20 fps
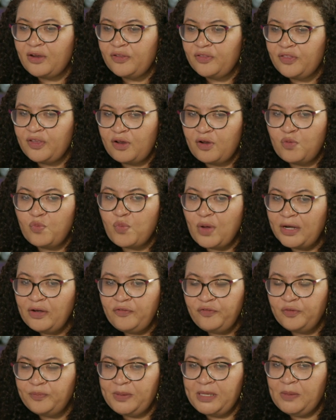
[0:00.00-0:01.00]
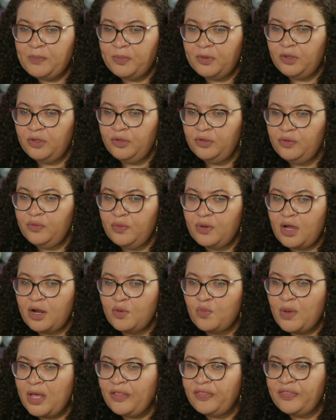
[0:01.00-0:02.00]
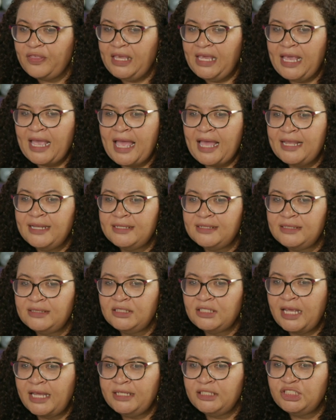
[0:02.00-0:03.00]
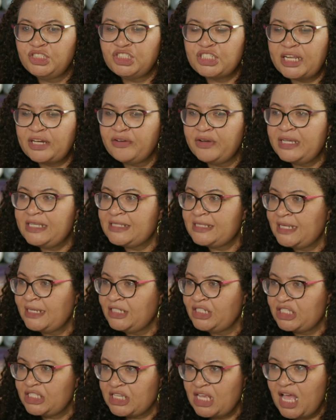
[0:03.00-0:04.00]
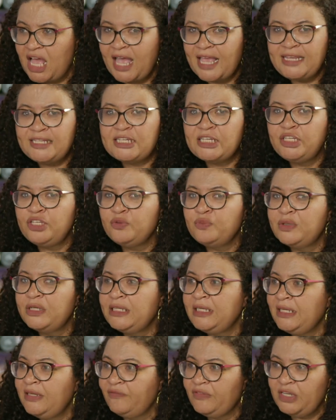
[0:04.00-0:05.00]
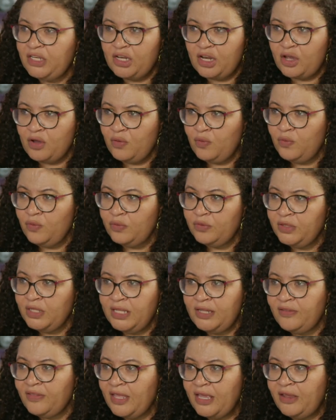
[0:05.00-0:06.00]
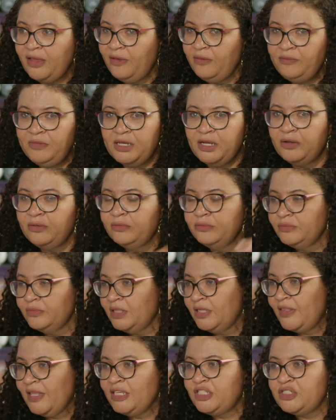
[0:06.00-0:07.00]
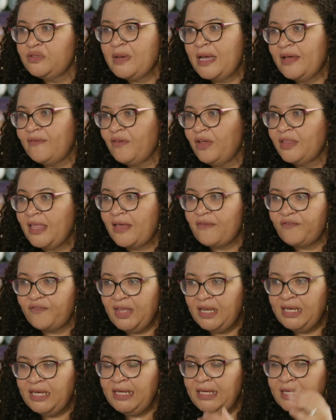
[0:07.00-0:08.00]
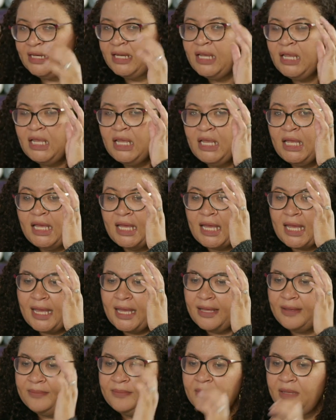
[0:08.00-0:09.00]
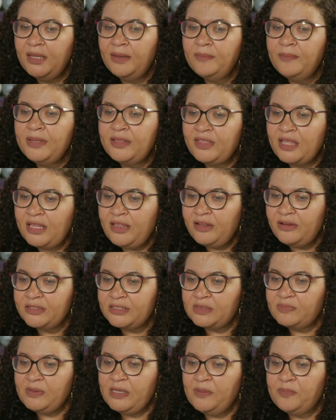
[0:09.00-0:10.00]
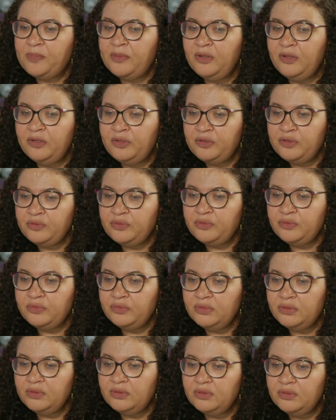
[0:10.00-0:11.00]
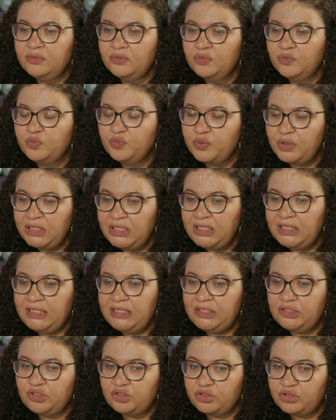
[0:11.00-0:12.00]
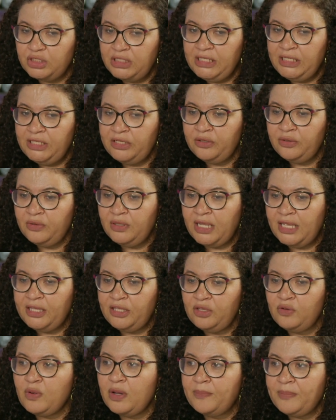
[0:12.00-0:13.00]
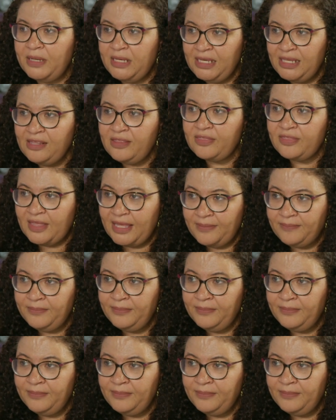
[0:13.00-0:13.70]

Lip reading: are wonderful people who are wealthy and generous and just kind, and you wouldn't even know that they do have all that funding. But then there's people who really treat you like you are beneath them.